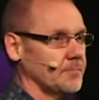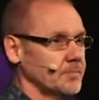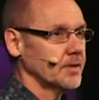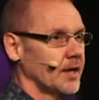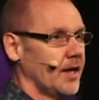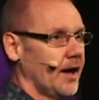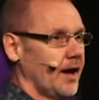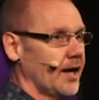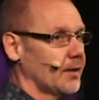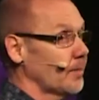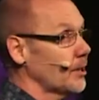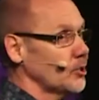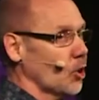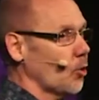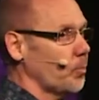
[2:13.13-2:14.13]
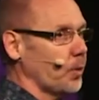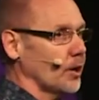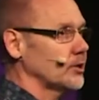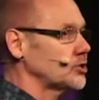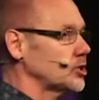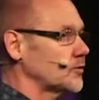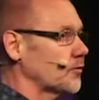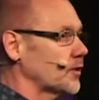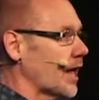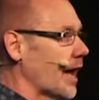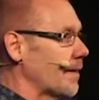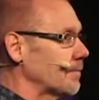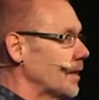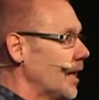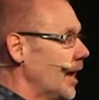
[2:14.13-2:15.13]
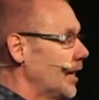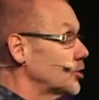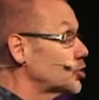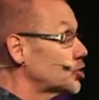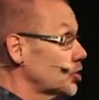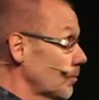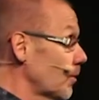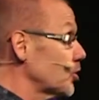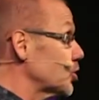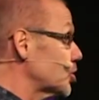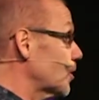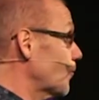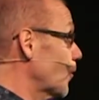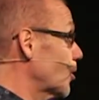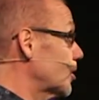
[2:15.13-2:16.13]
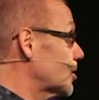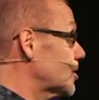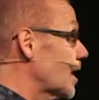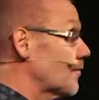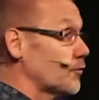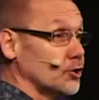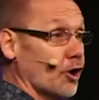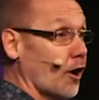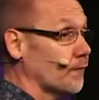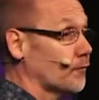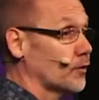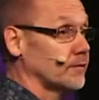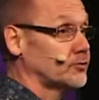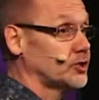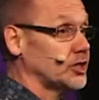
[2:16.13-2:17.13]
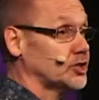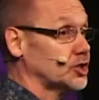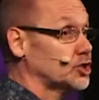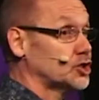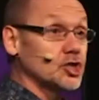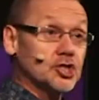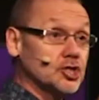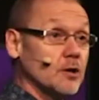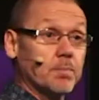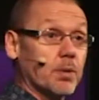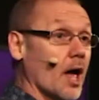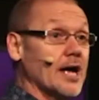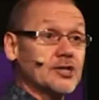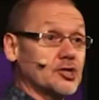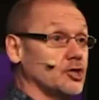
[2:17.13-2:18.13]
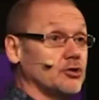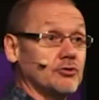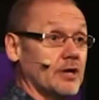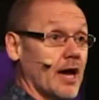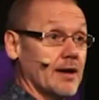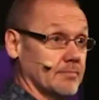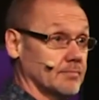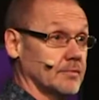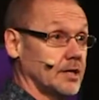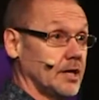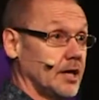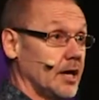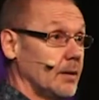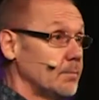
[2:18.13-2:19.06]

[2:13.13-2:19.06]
And I make no apologies for that. And some of the stuff I'm going to say, if you're not a follower of Jesus, doesn't apply to you yet.